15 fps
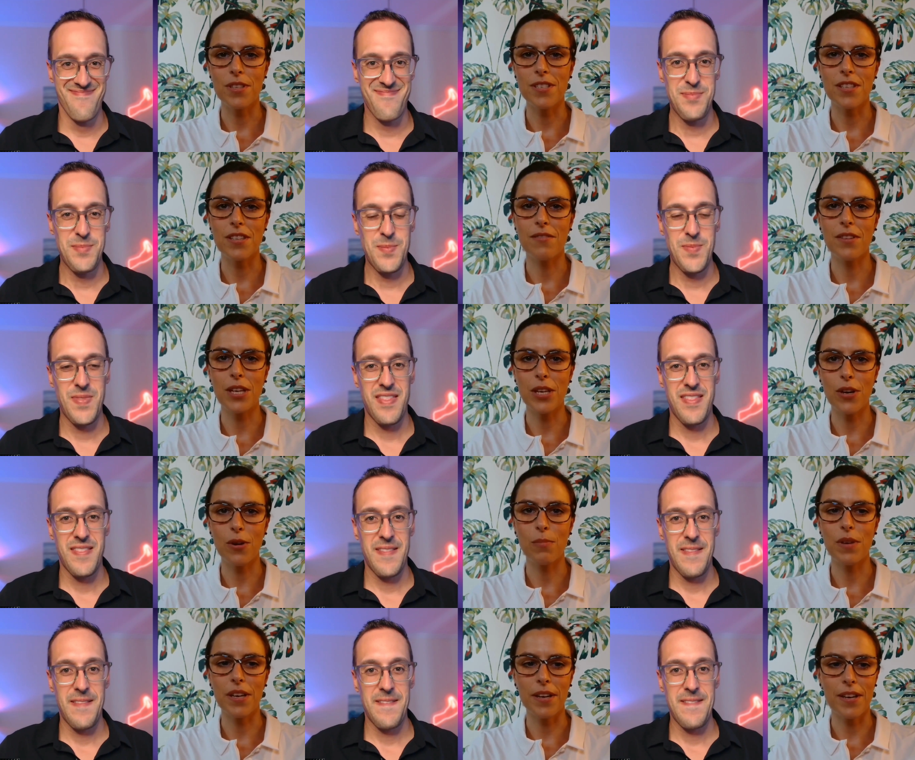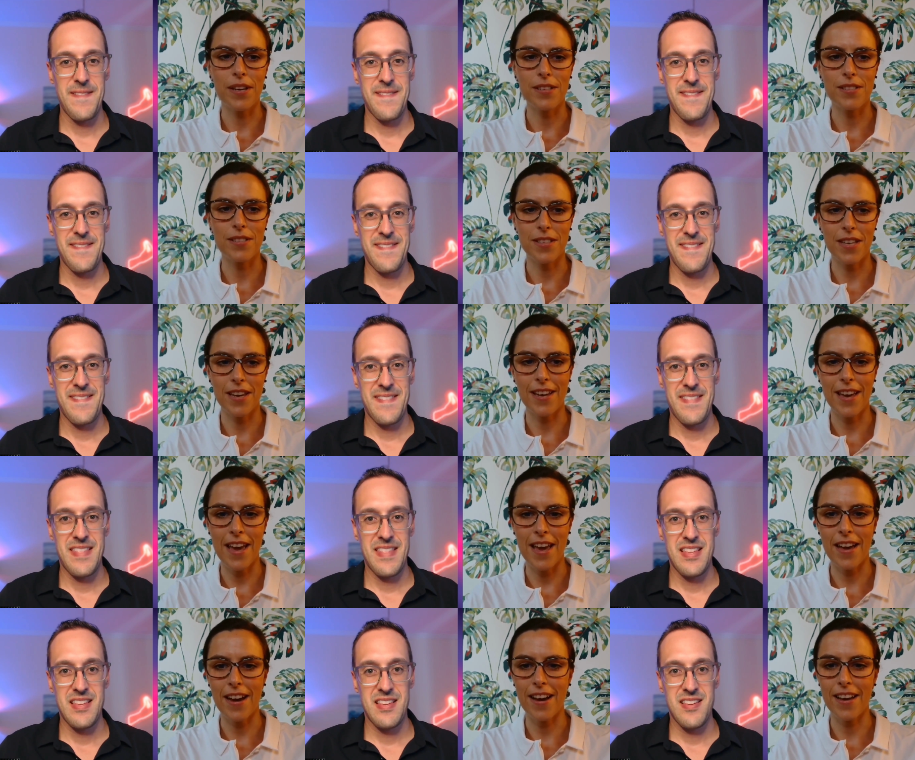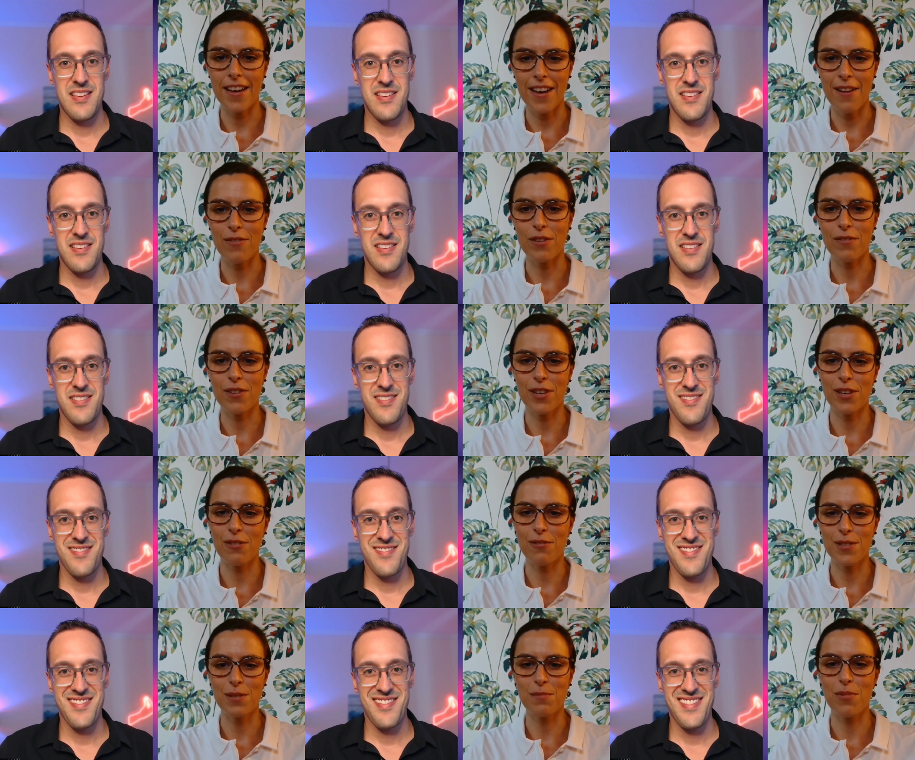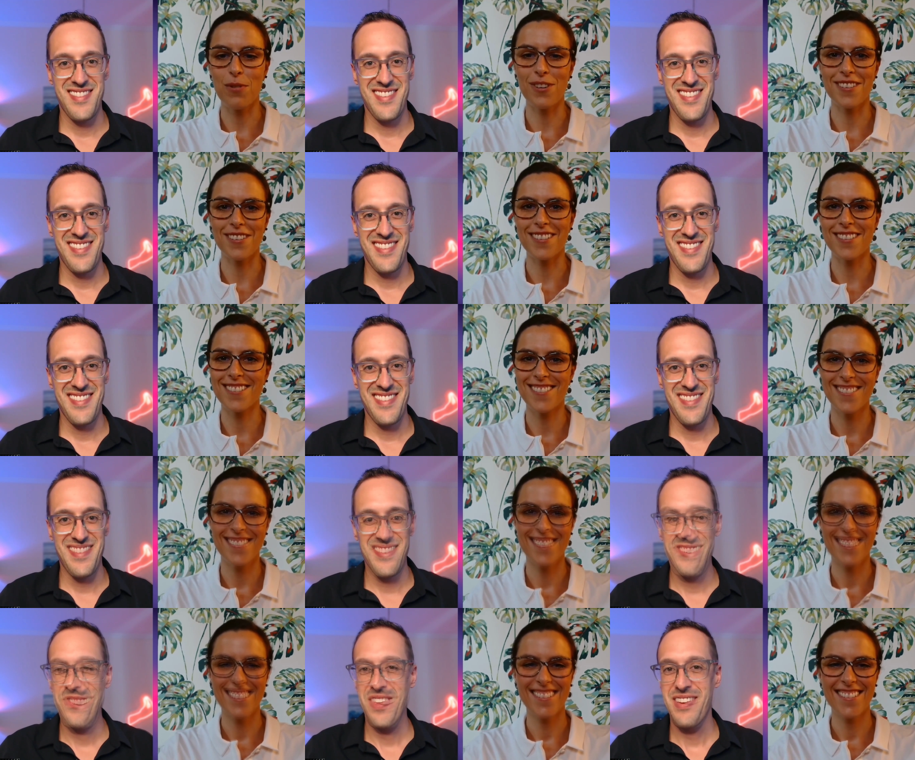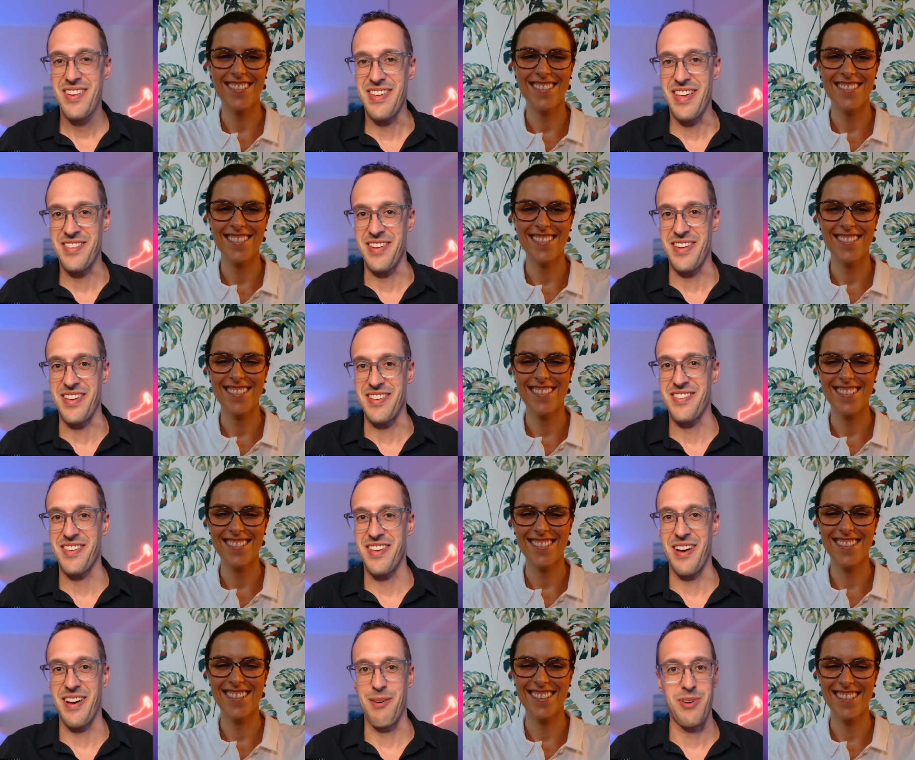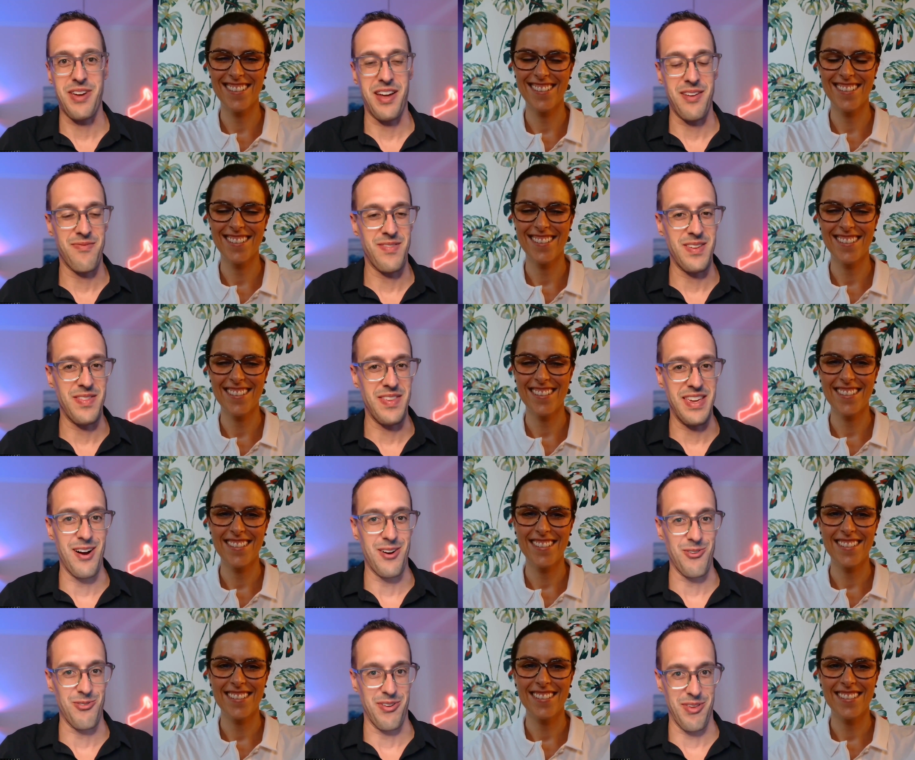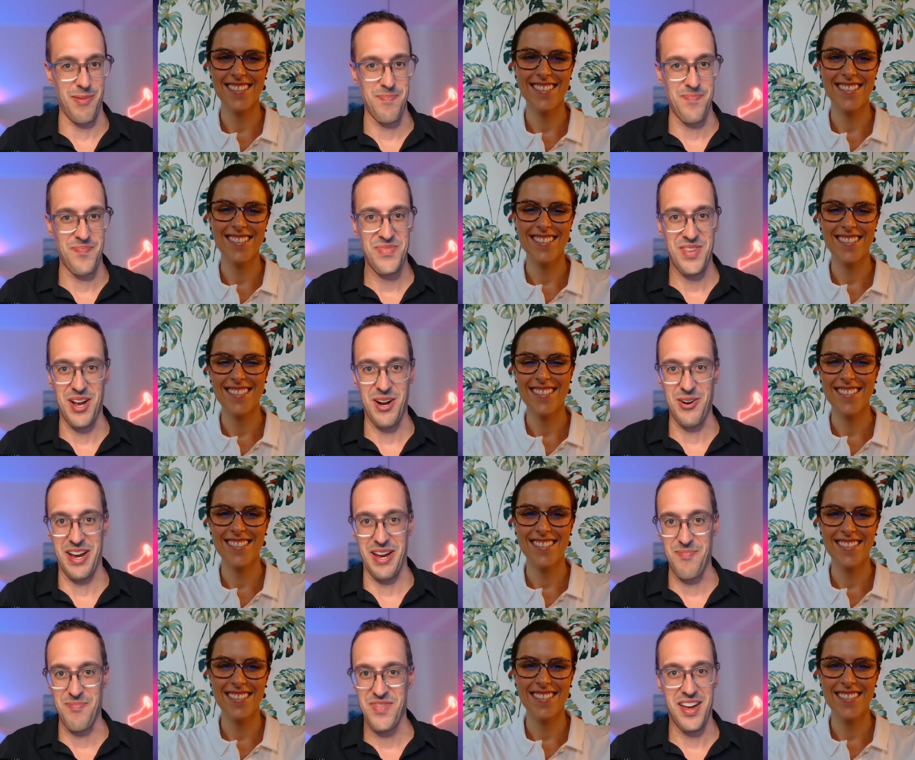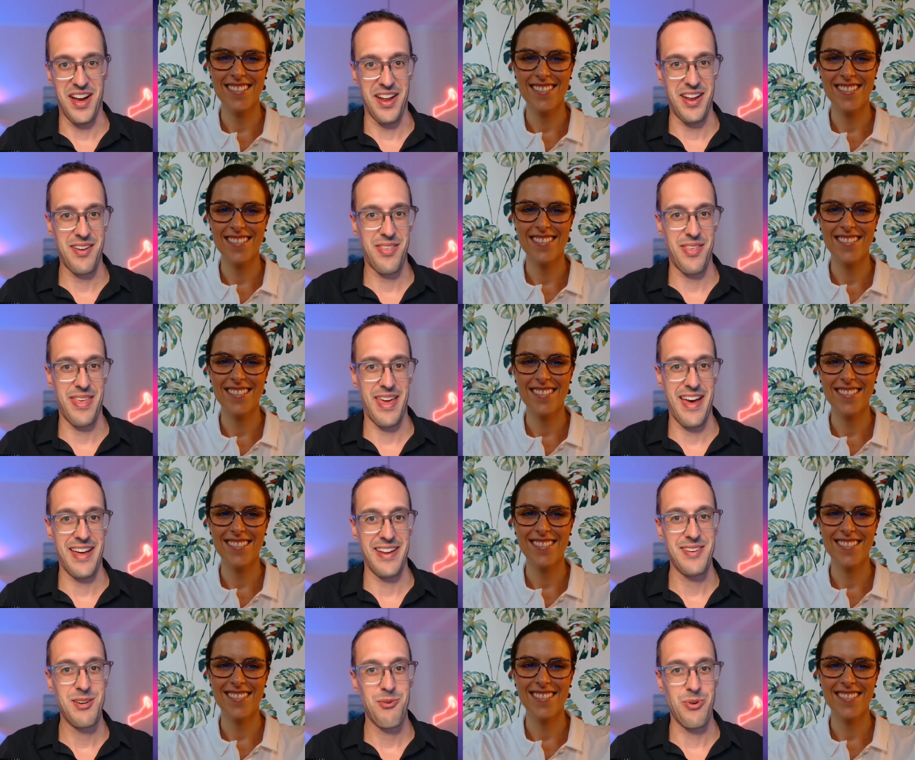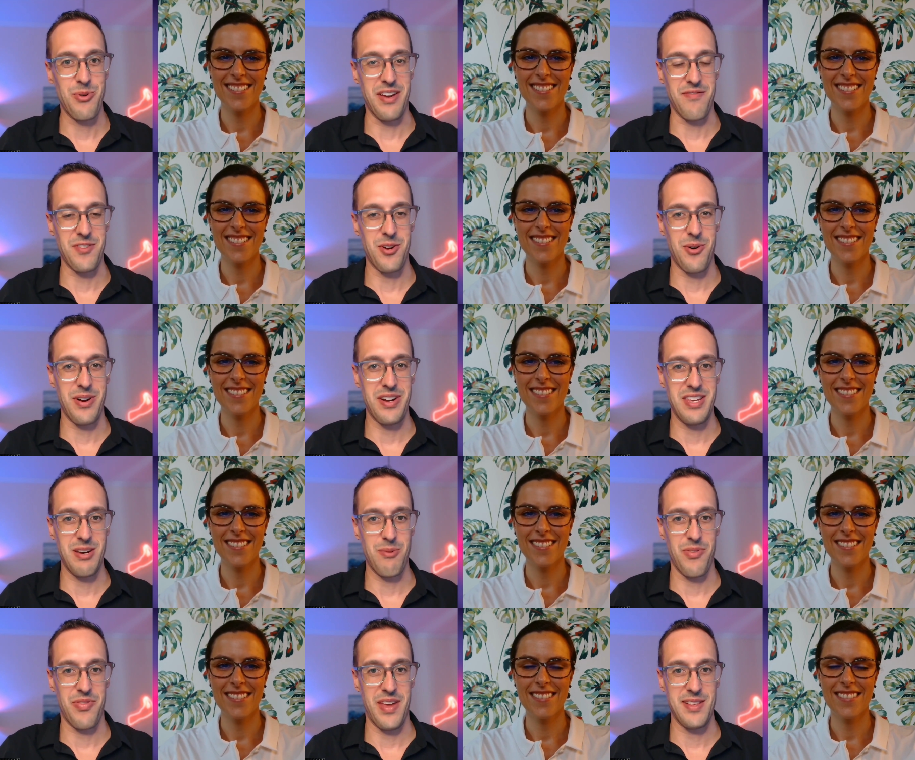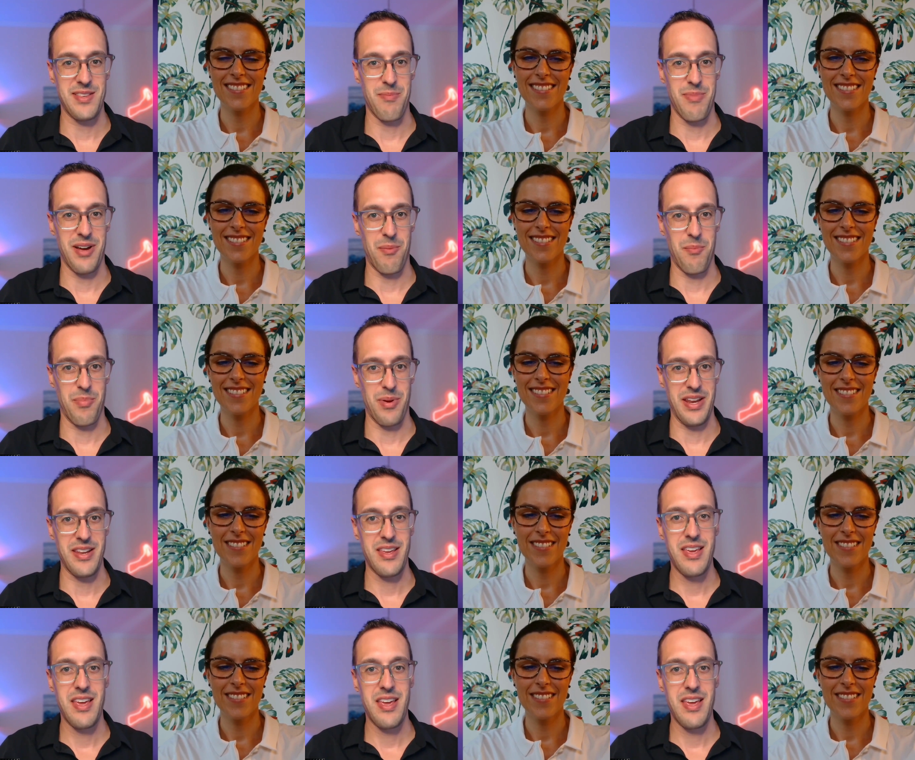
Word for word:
Speaker 1: this in the video because saying AI in every video is important.
Speaker 2: Yes, it is. Uh, we got to feed the algorithm. Okay enough of that. We have no idea what that's about. But